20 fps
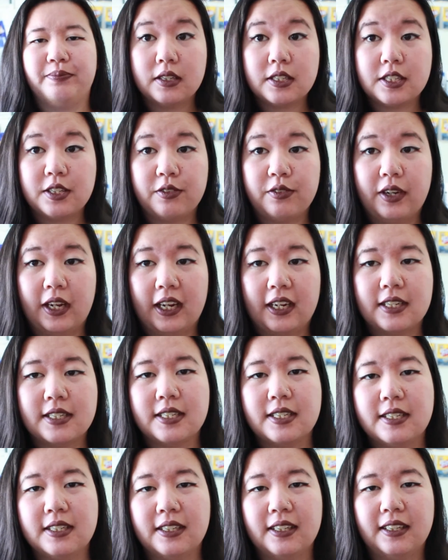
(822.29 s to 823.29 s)
So
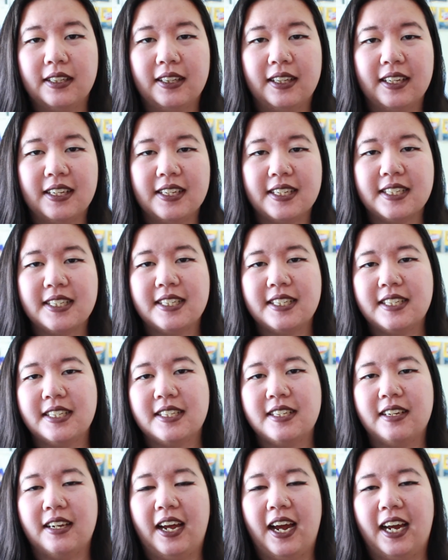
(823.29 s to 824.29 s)
next in
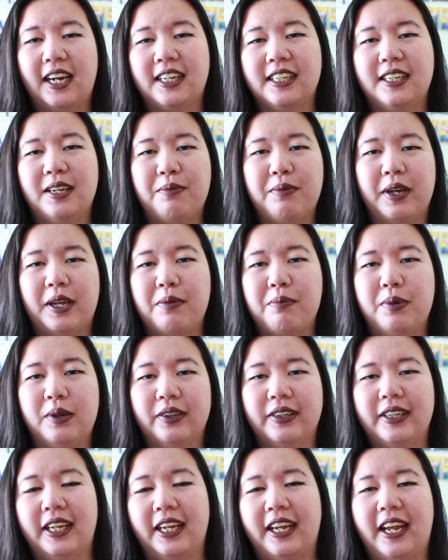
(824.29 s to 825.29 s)
this academic
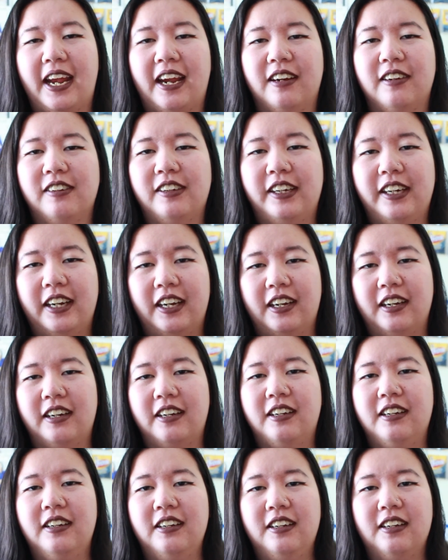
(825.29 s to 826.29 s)
building
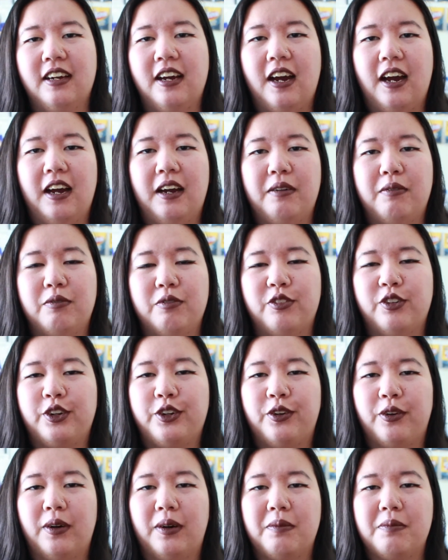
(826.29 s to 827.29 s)
area for
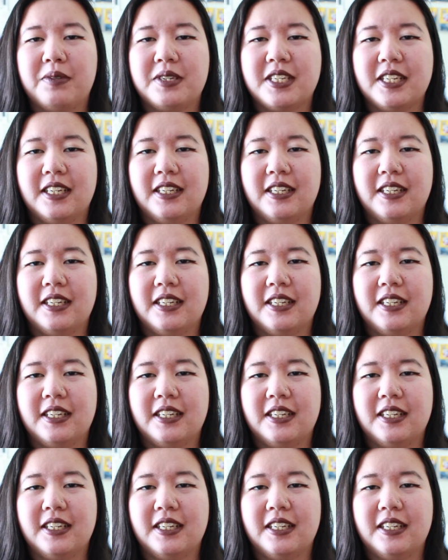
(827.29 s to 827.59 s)
dorms